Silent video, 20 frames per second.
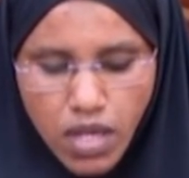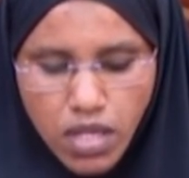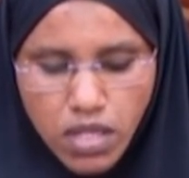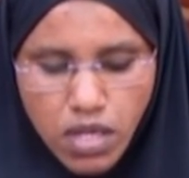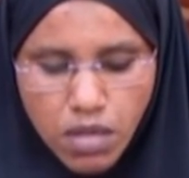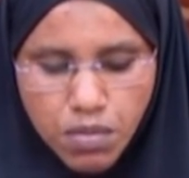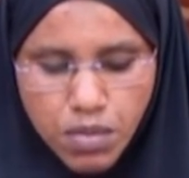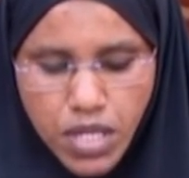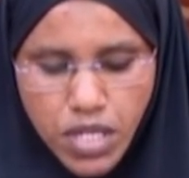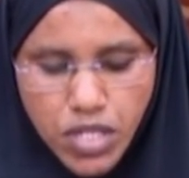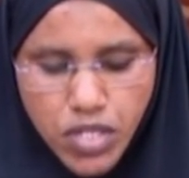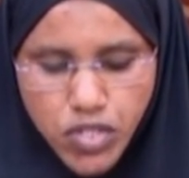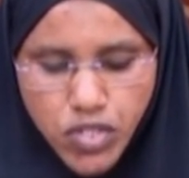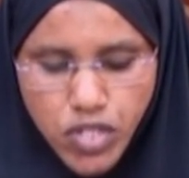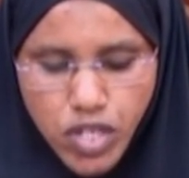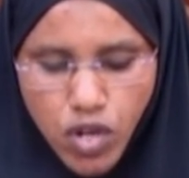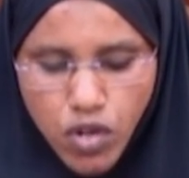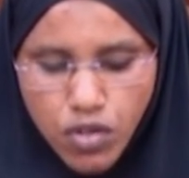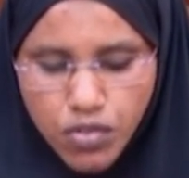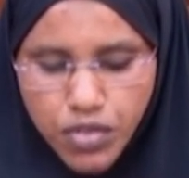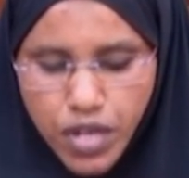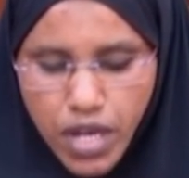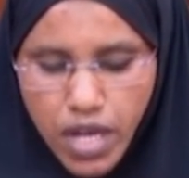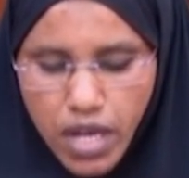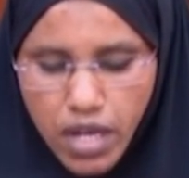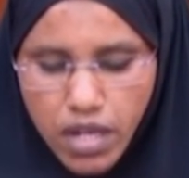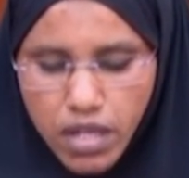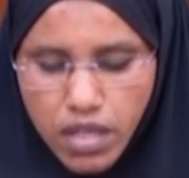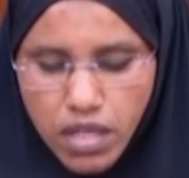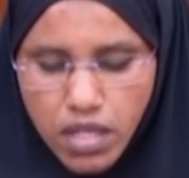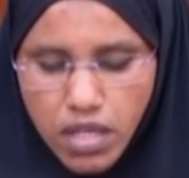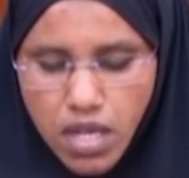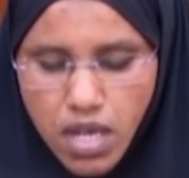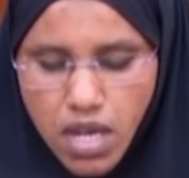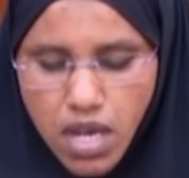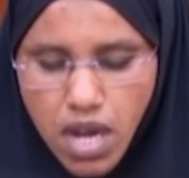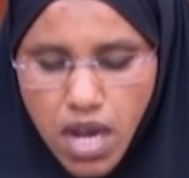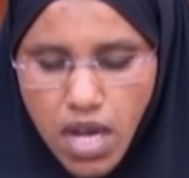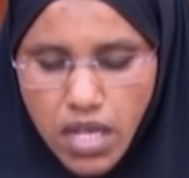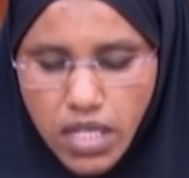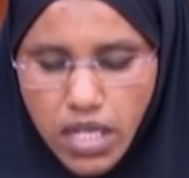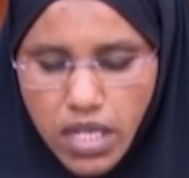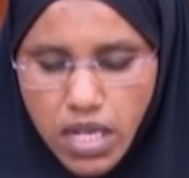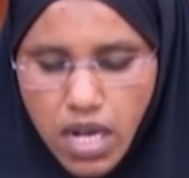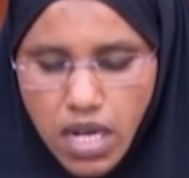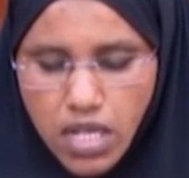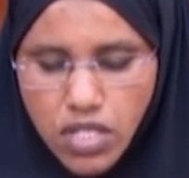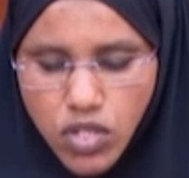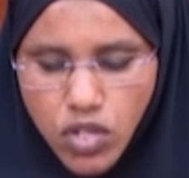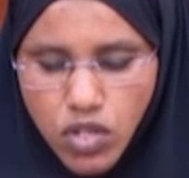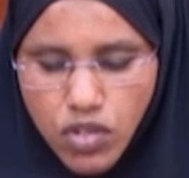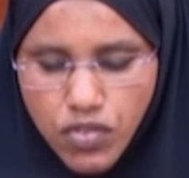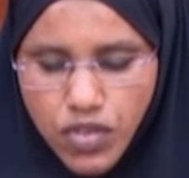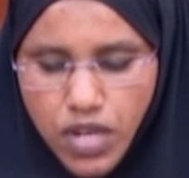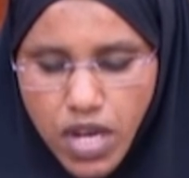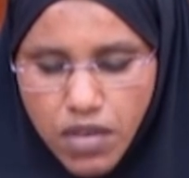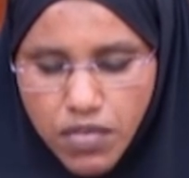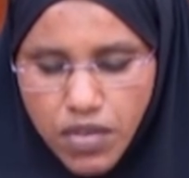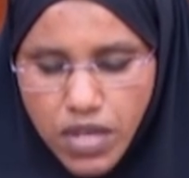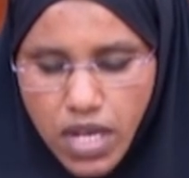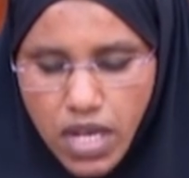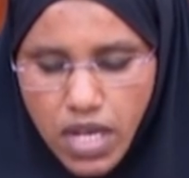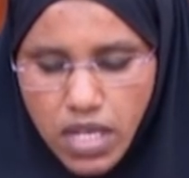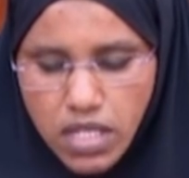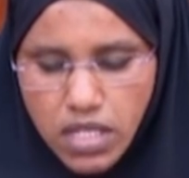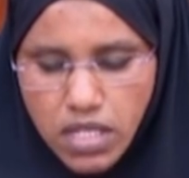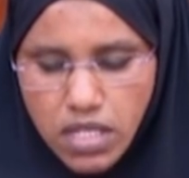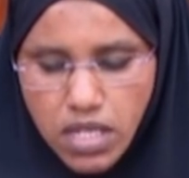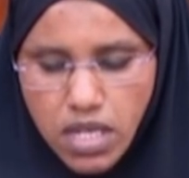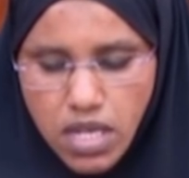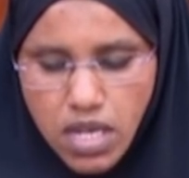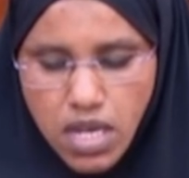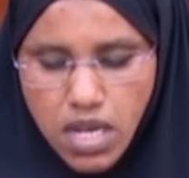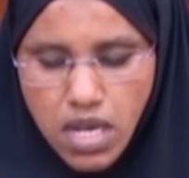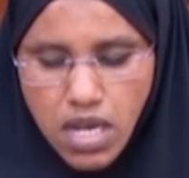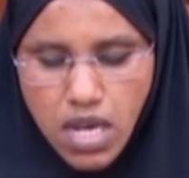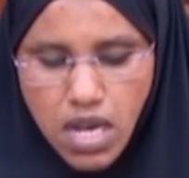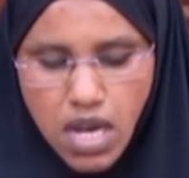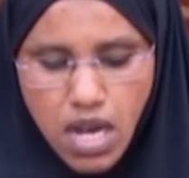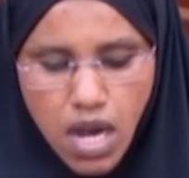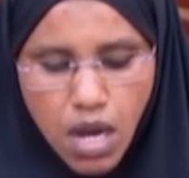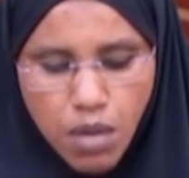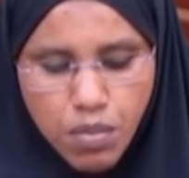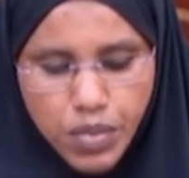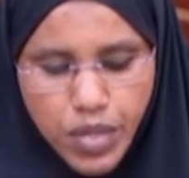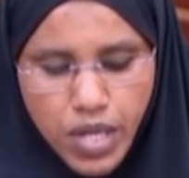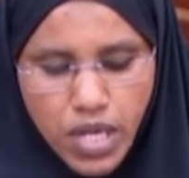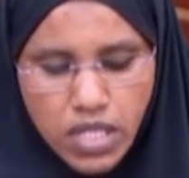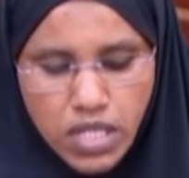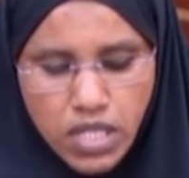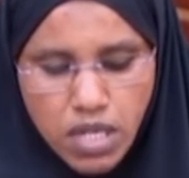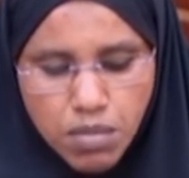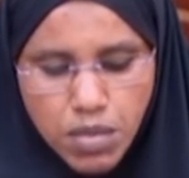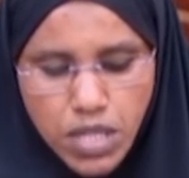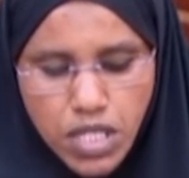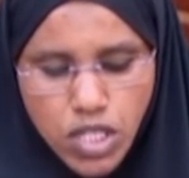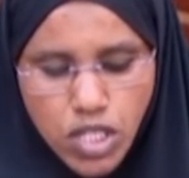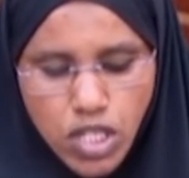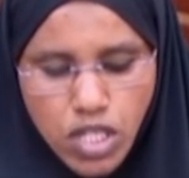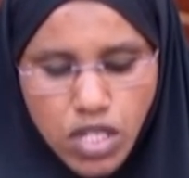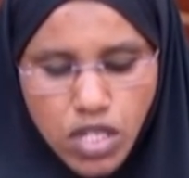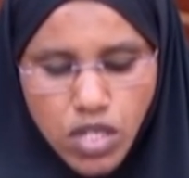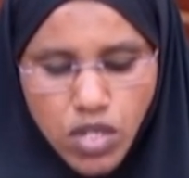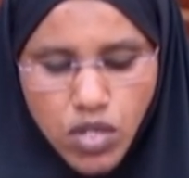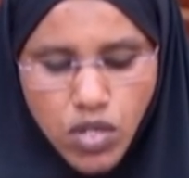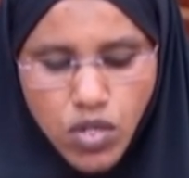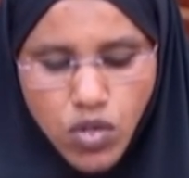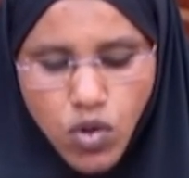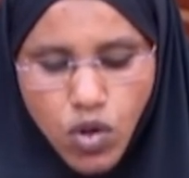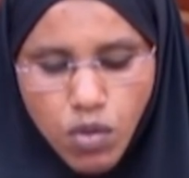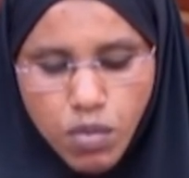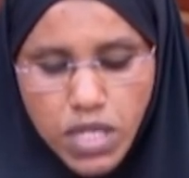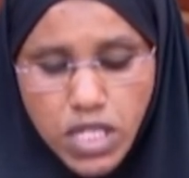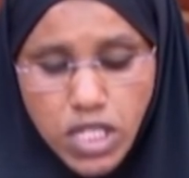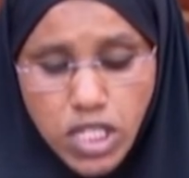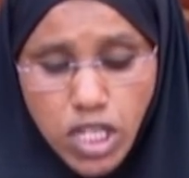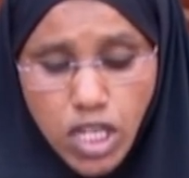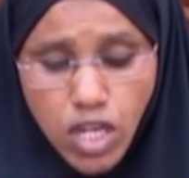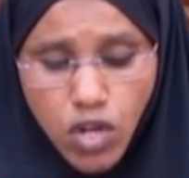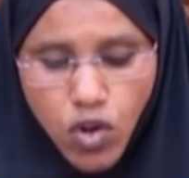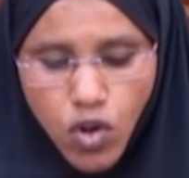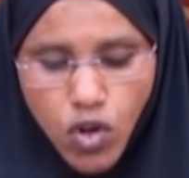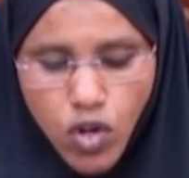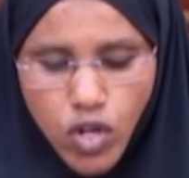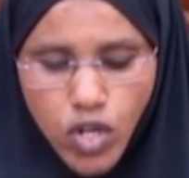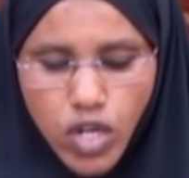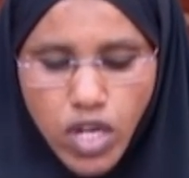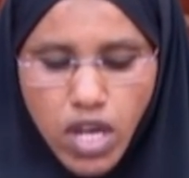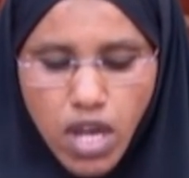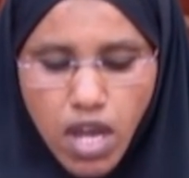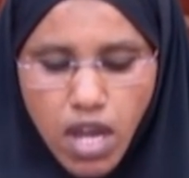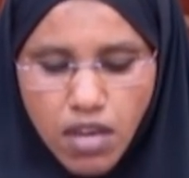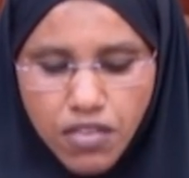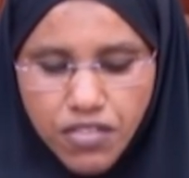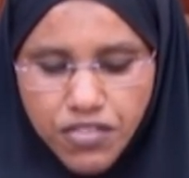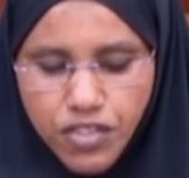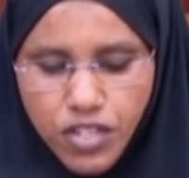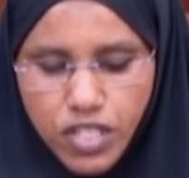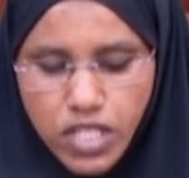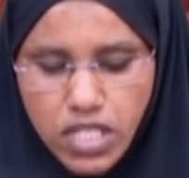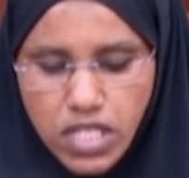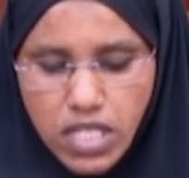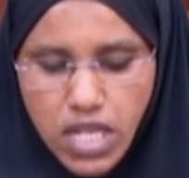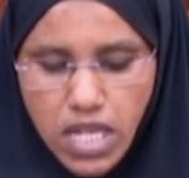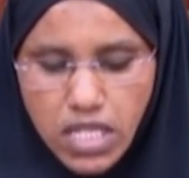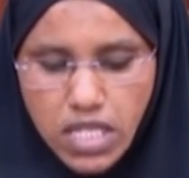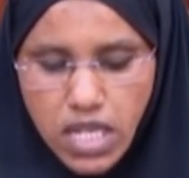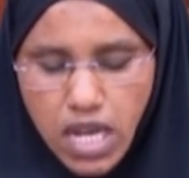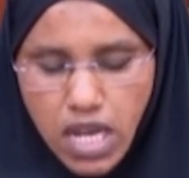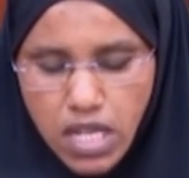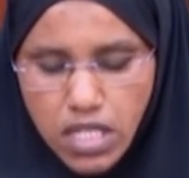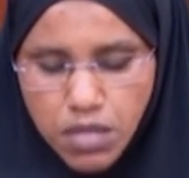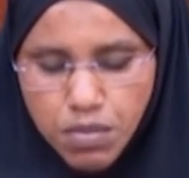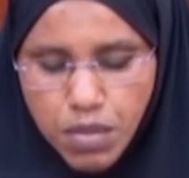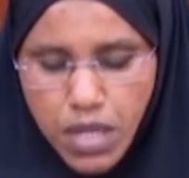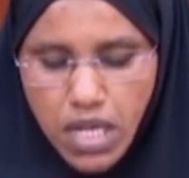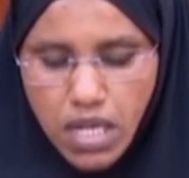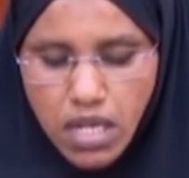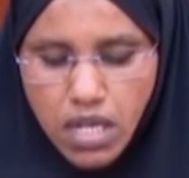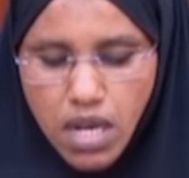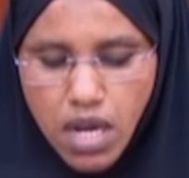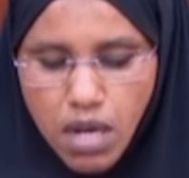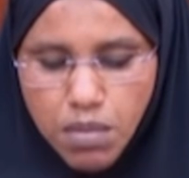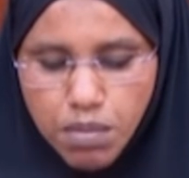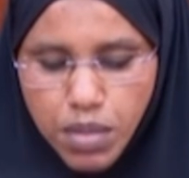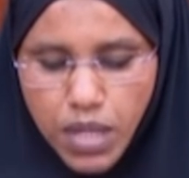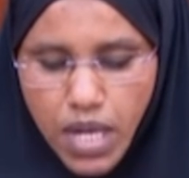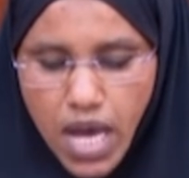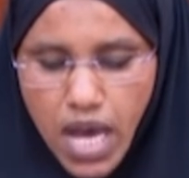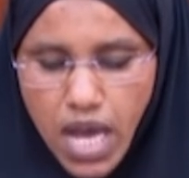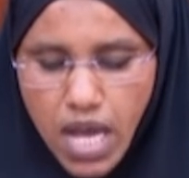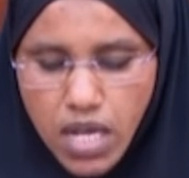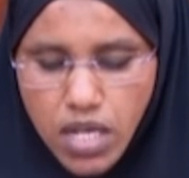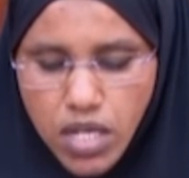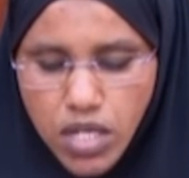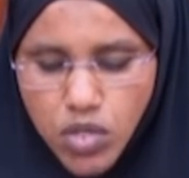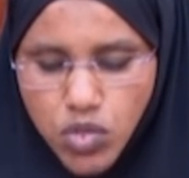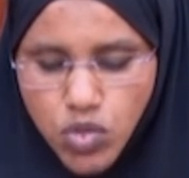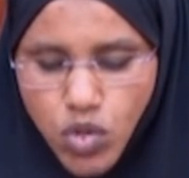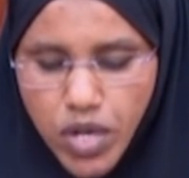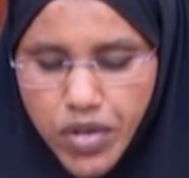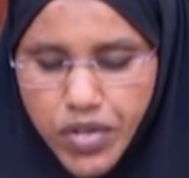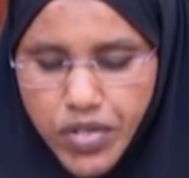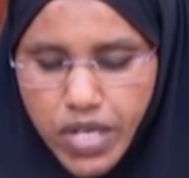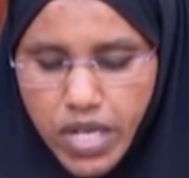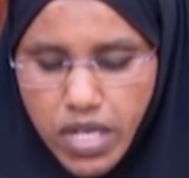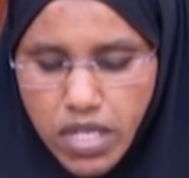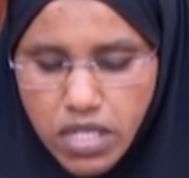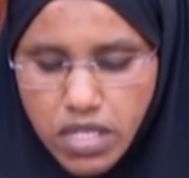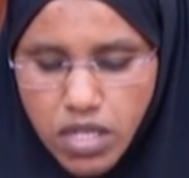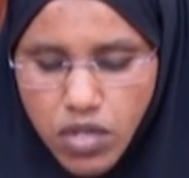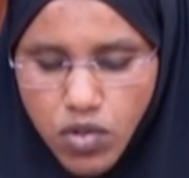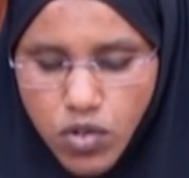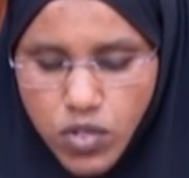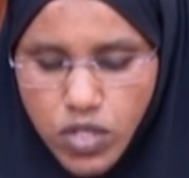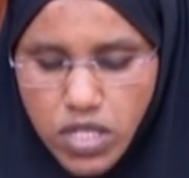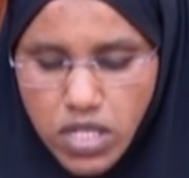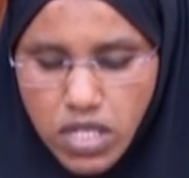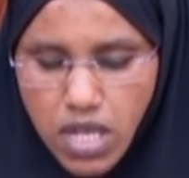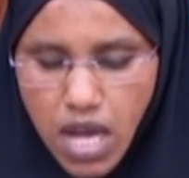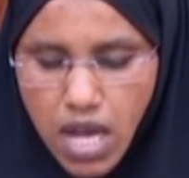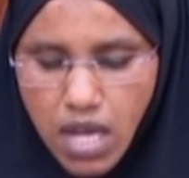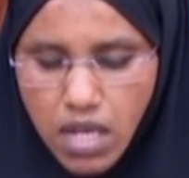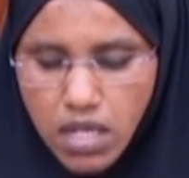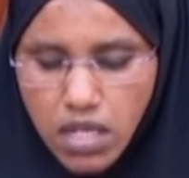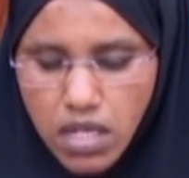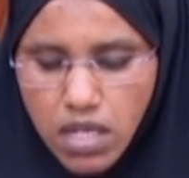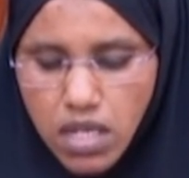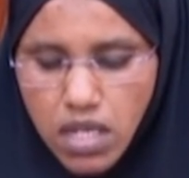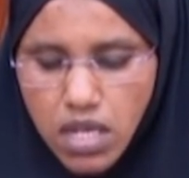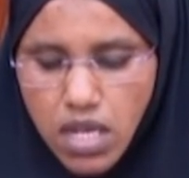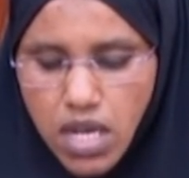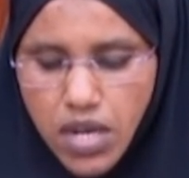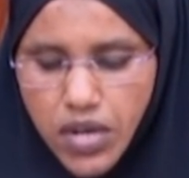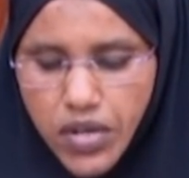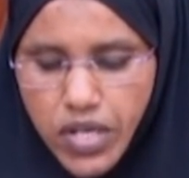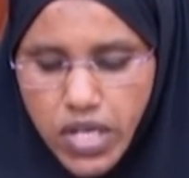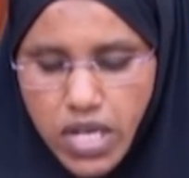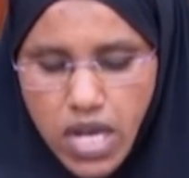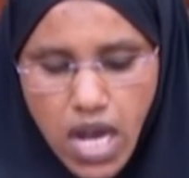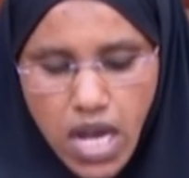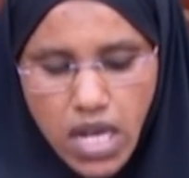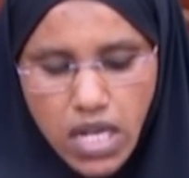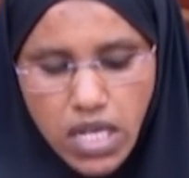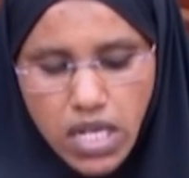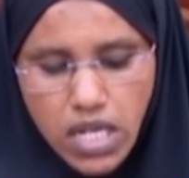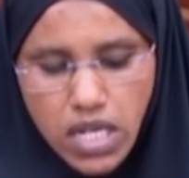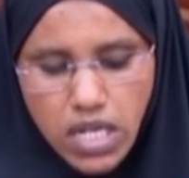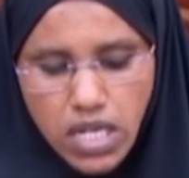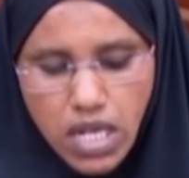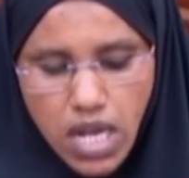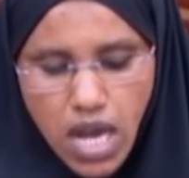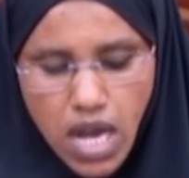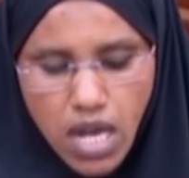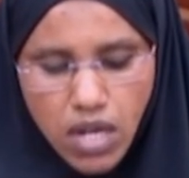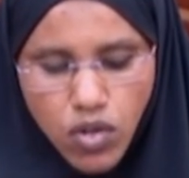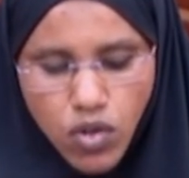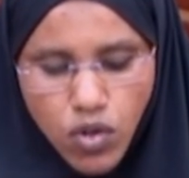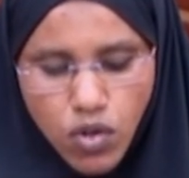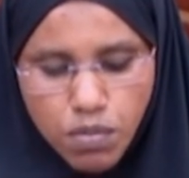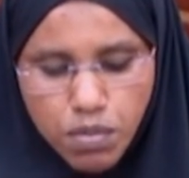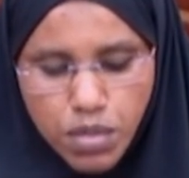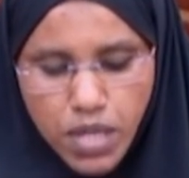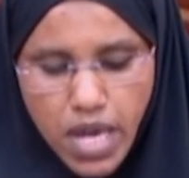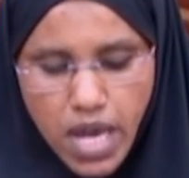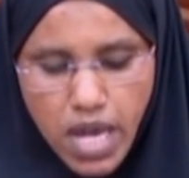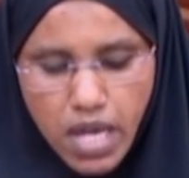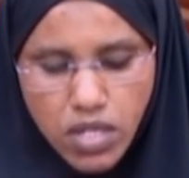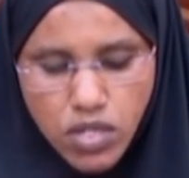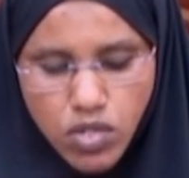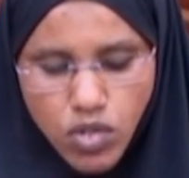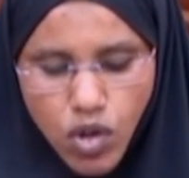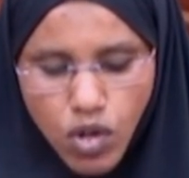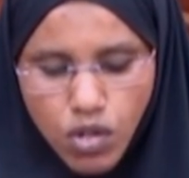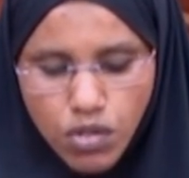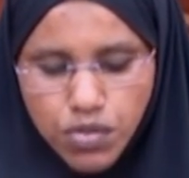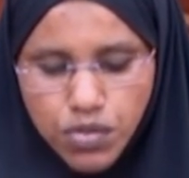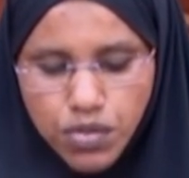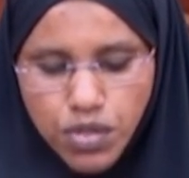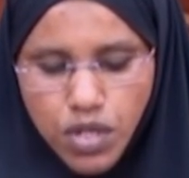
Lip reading: the Ministry of Health, and the Council of Governors appraised the meeting committee on efforts that has been applied to address the concern regarding non-compliance of